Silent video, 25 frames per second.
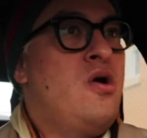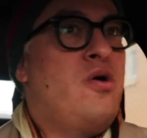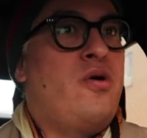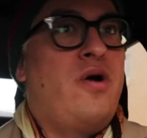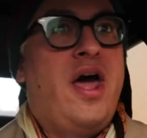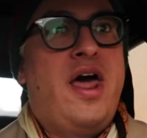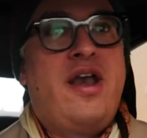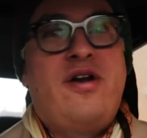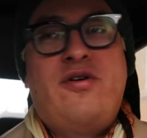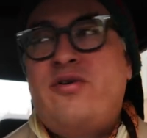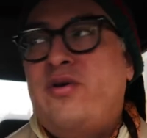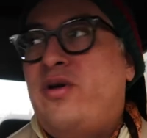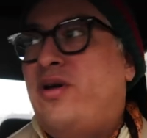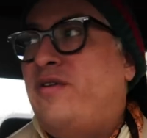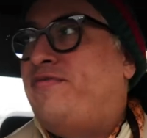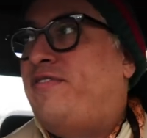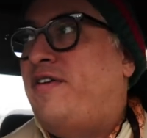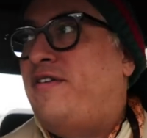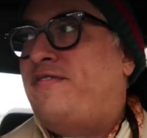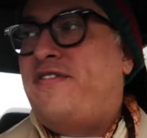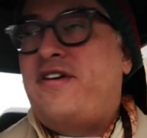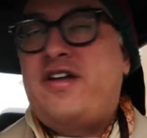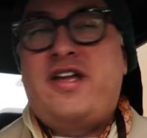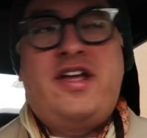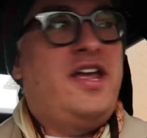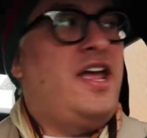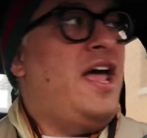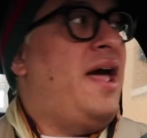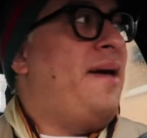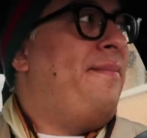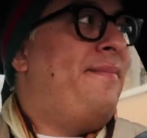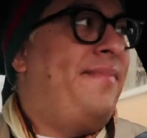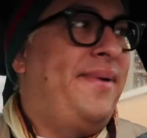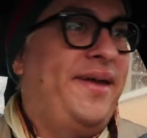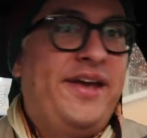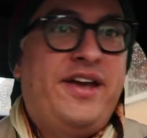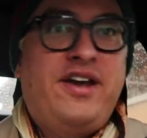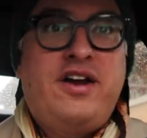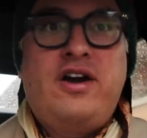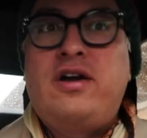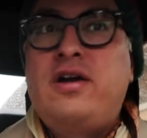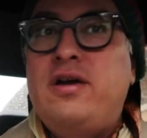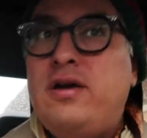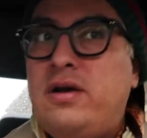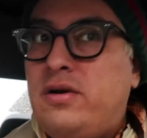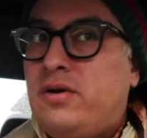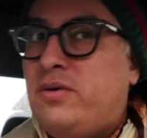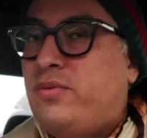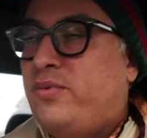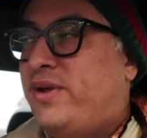or I don't know if I fucking got bigger
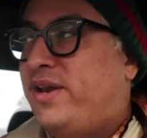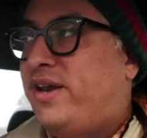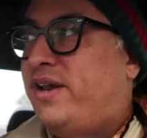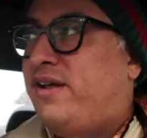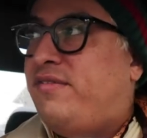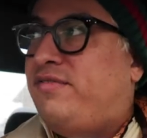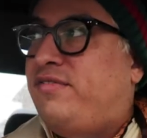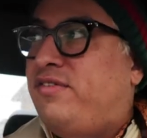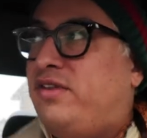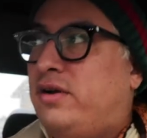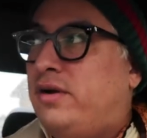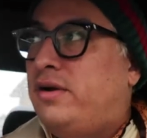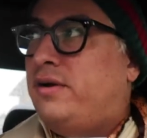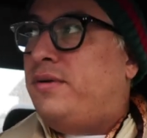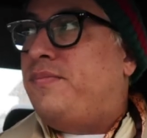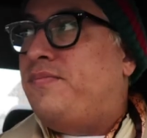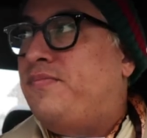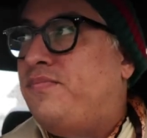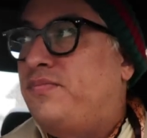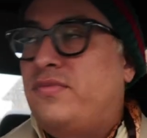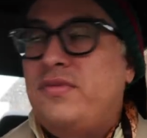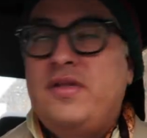or whatever.